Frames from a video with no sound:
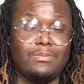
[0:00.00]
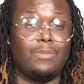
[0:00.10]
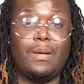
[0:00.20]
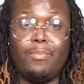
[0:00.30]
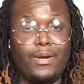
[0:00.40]
So
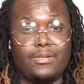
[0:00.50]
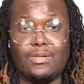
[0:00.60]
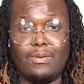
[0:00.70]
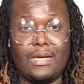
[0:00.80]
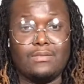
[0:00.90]
my prayers
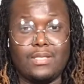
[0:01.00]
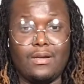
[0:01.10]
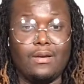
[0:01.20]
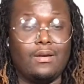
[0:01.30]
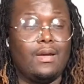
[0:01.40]
go out to
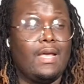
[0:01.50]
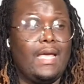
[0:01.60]
her